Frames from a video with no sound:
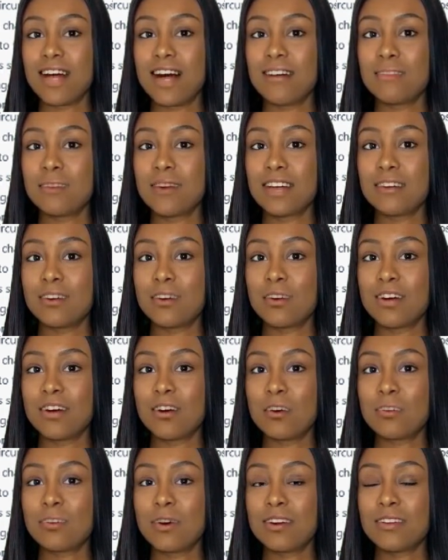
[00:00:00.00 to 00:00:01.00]
not
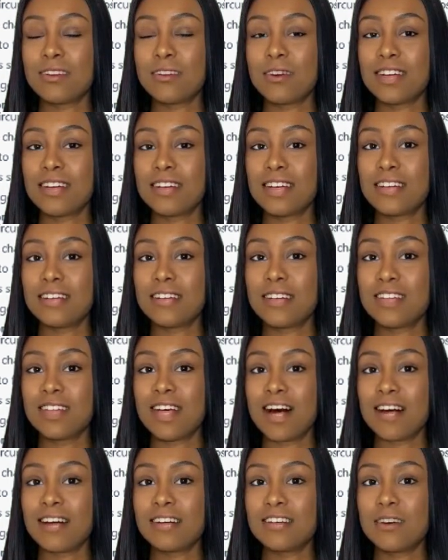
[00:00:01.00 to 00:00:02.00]
people who were grieving
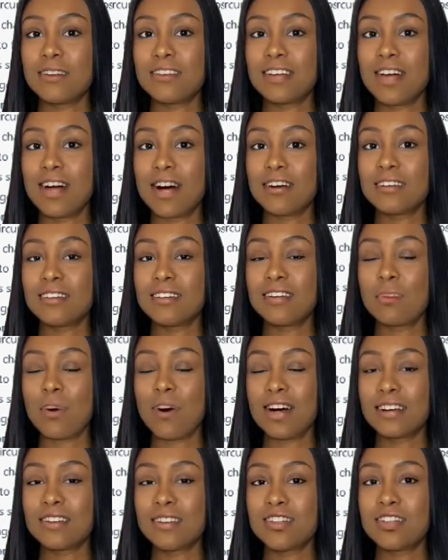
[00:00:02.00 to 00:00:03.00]
the death of loved
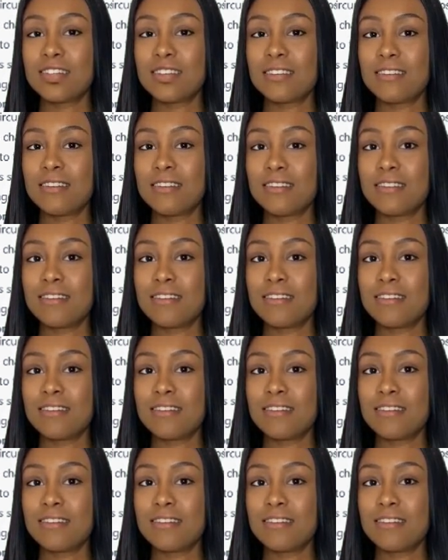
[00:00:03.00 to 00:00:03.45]
ones.